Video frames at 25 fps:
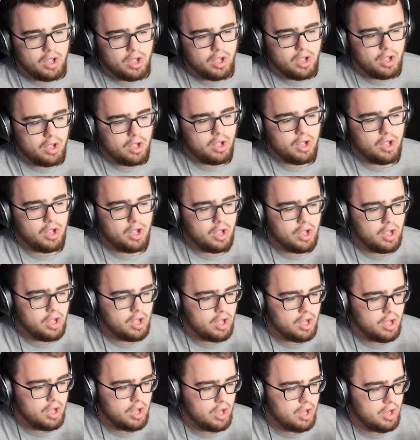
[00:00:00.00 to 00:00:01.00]
thought we were on a
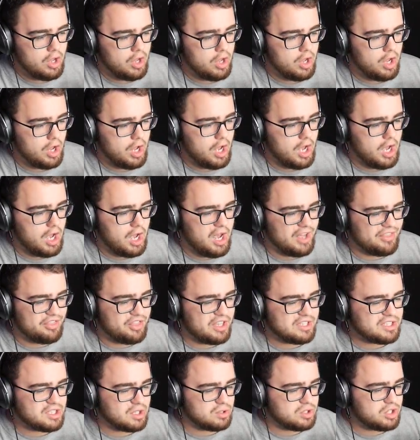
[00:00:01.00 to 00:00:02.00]
team. Uh, I
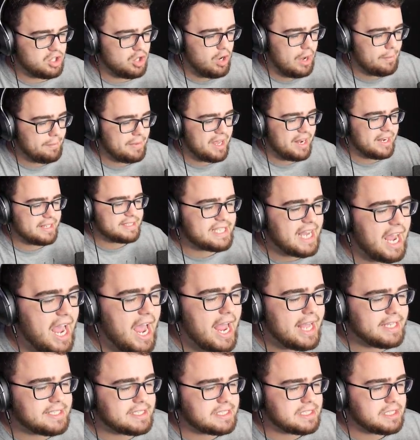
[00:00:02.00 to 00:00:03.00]
thought so too. I'm getting
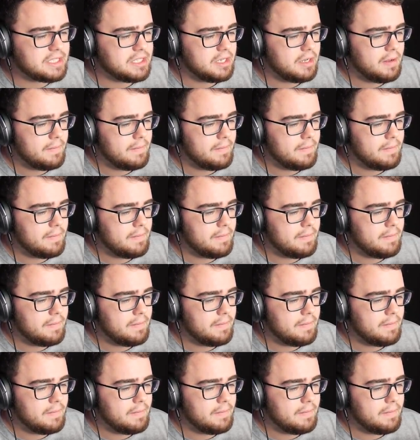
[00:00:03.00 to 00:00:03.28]
chased.